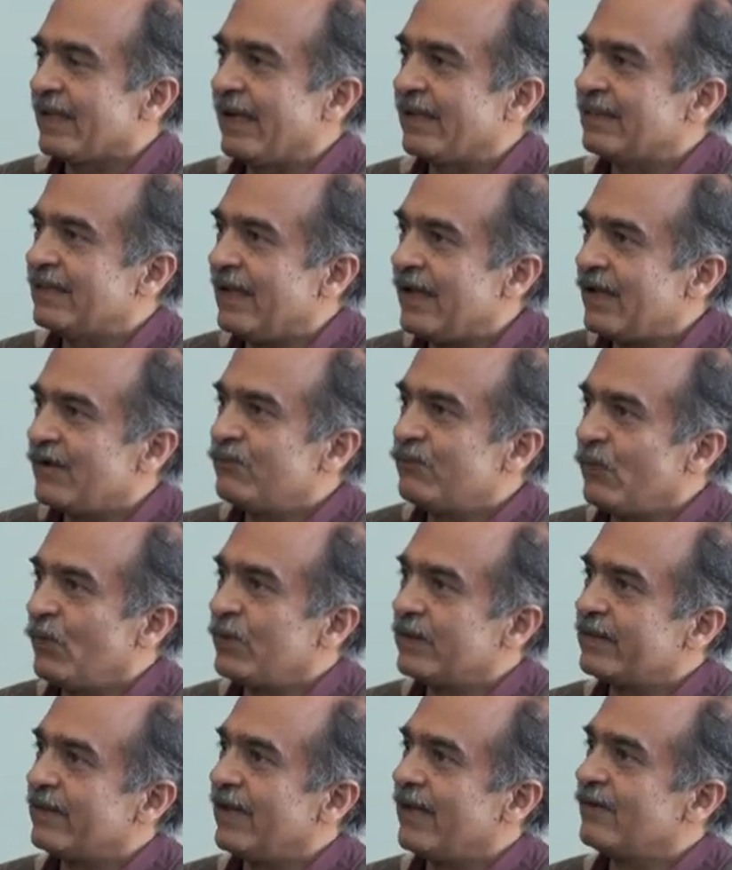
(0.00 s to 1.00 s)
And
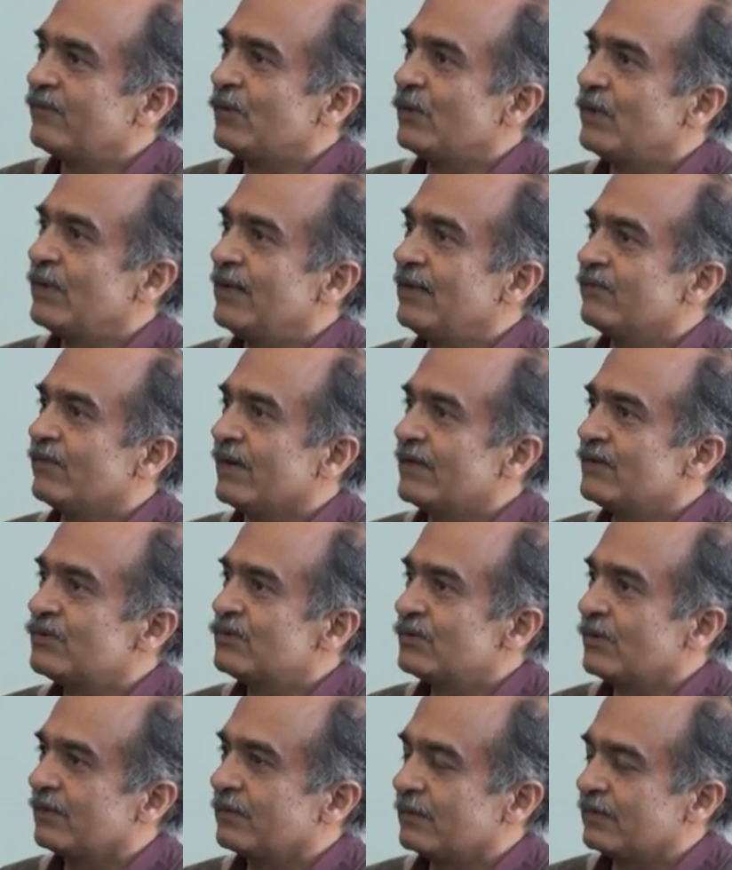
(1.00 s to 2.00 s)
therefore, they have only
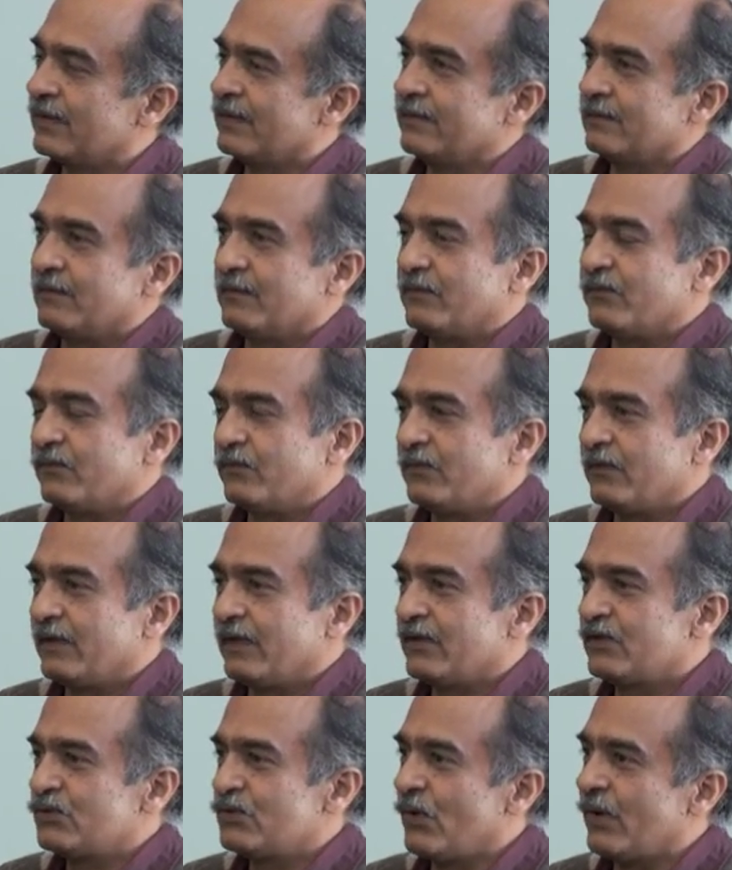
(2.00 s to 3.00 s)
one choice.
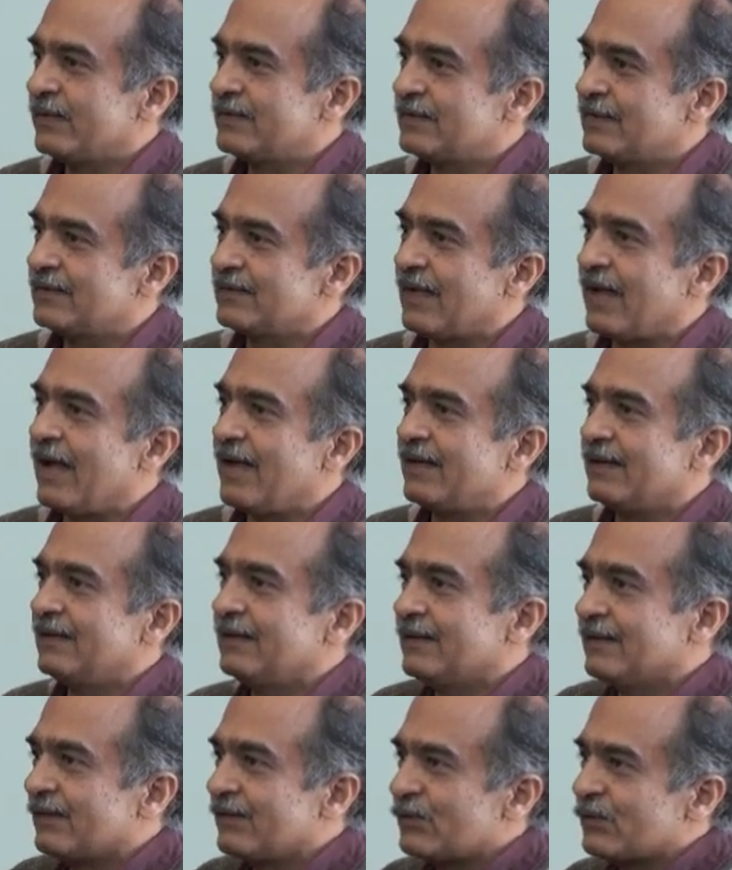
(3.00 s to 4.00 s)
Their choices are
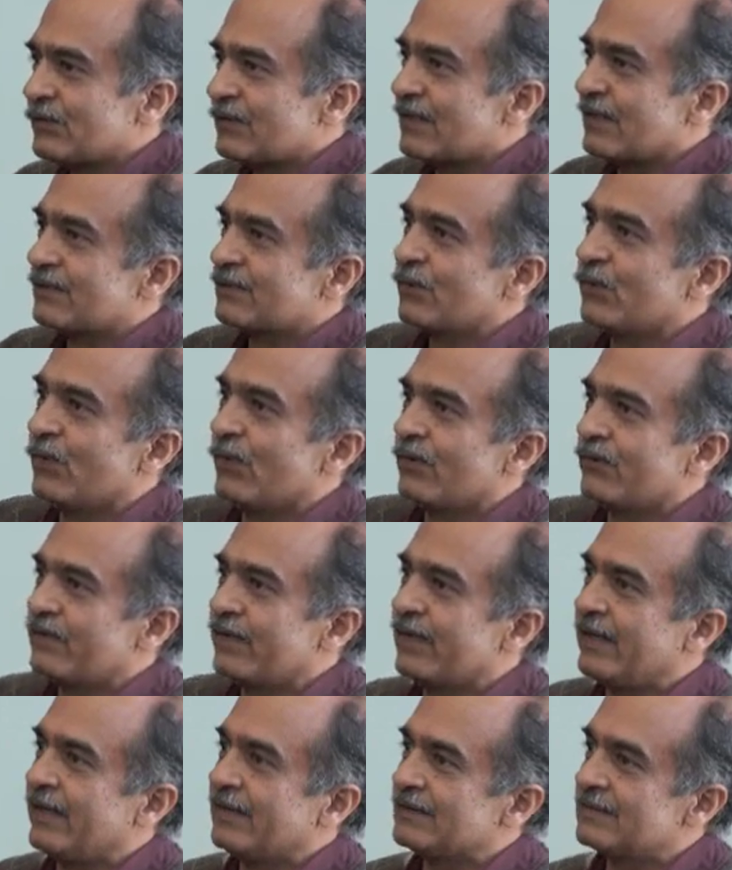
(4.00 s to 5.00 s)
either to just go
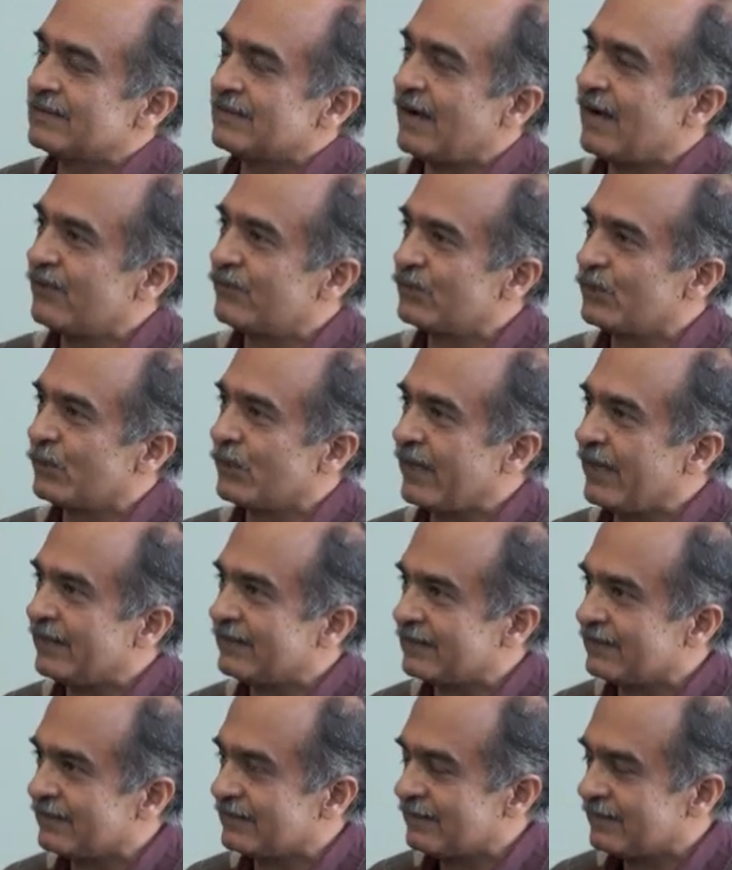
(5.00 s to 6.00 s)
away and starve to
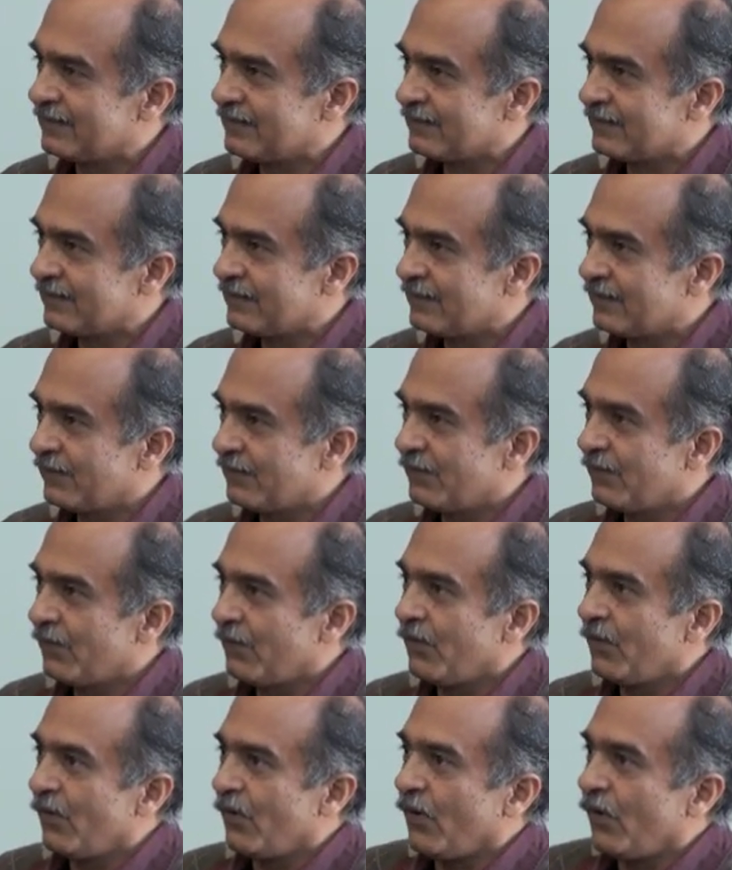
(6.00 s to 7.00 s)
death,
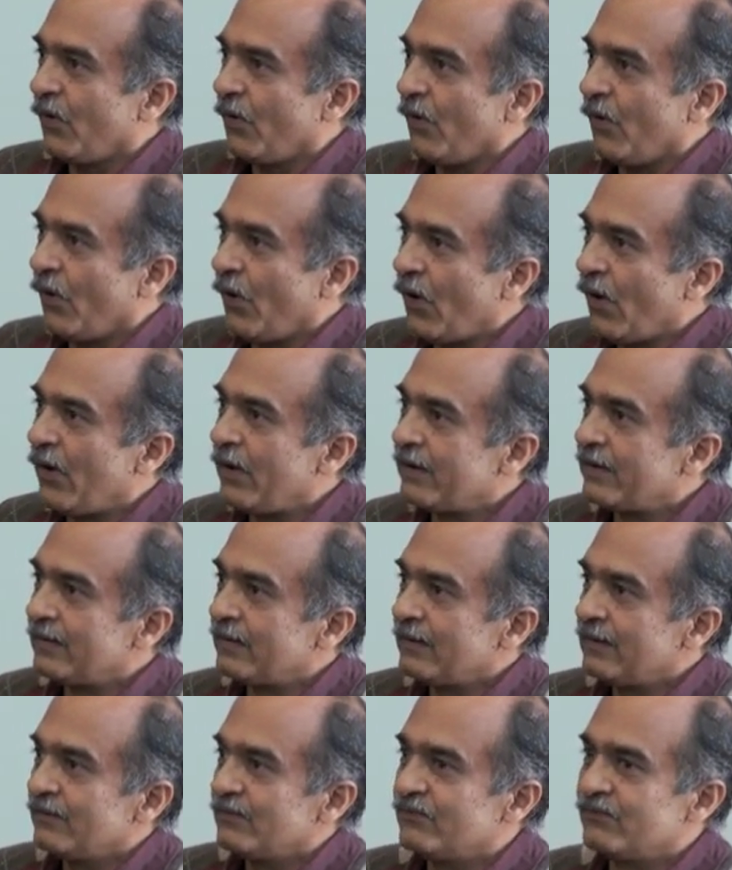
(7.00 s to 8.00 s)

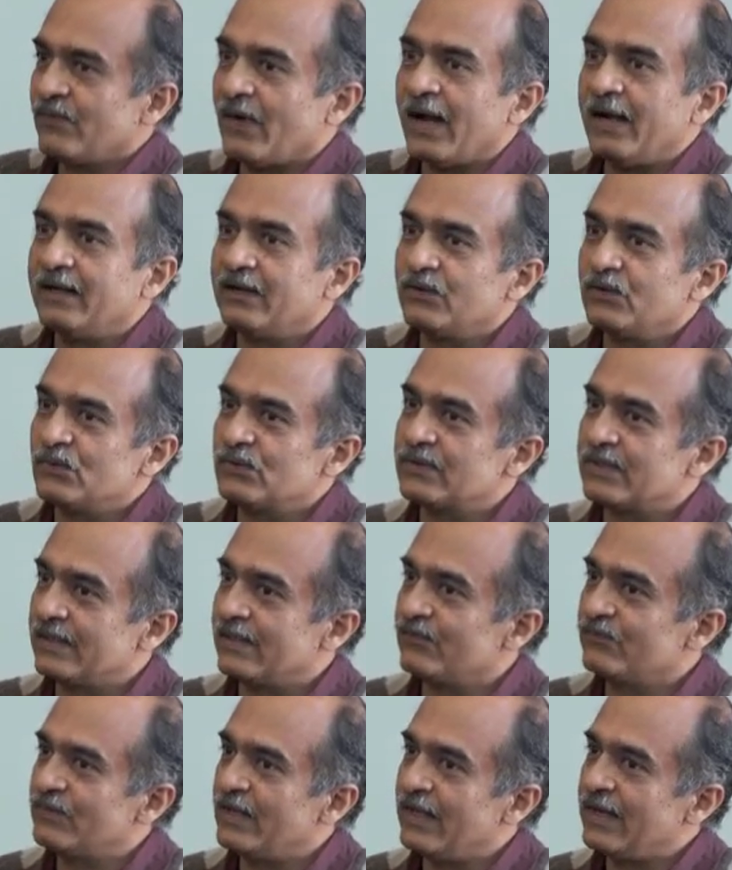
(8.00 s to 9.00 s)
or fight to
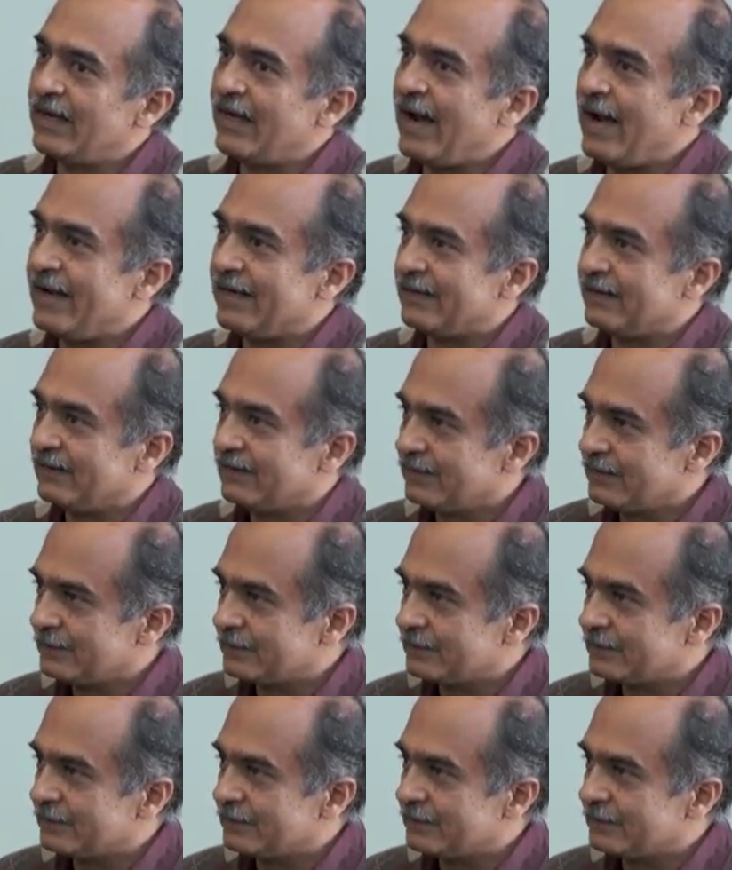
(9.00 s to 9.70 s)
save their land.